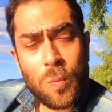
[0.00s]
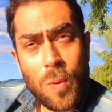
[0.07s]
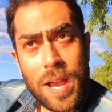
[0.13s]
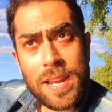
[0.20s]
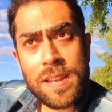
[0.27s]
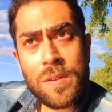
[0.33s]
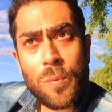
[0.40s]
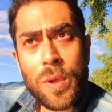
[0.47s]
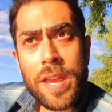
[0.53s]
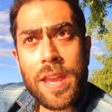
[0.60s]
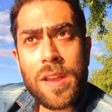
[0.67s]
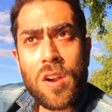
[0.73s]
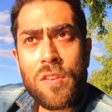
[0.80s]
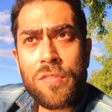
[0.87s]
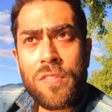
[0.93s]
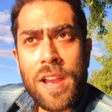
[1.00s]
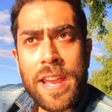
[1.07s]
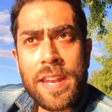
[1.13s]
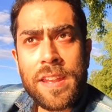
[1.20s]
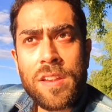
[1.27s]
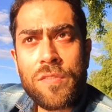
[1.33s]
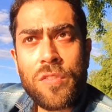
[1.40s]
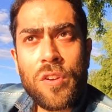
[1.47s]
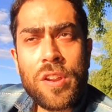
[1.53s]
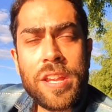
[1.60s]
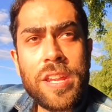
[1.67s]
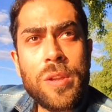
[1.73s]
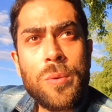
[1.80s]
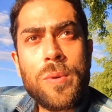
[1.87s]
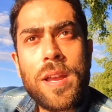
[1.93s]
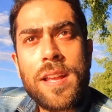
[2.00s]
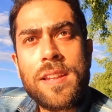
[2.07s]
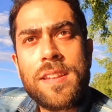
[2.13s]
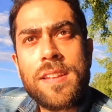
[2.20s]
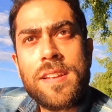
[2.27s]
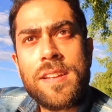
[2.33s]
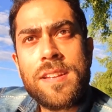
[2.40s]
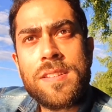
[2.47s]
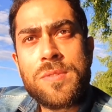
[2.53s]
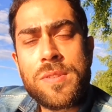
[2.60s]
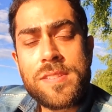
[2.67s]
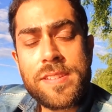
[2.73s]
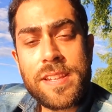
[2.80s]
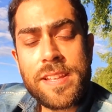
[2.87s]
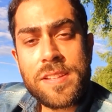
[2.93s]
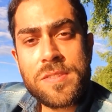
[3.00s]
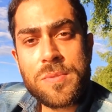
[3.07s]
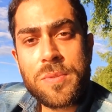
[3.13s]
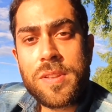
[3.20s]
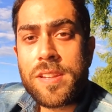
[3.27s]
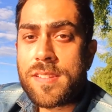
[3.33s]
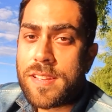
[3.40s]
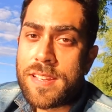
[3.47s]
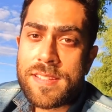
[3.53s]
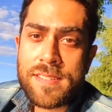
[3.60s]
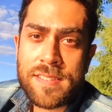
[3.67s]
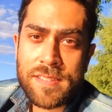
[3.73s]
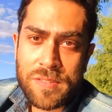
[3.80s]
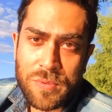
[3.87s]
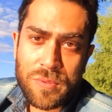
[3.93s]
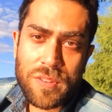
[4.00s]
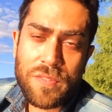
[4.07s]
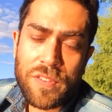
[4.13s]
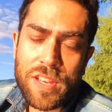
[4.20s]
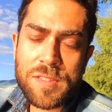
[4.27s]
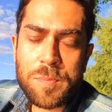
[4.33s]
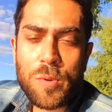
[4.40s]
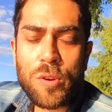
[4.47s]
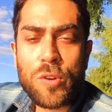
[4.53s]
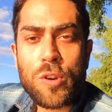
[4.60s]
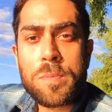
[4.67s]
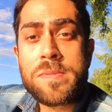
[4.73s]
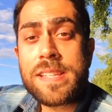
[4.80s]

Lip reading: One way of finding for EU and Switzerland student is through the Facebook group.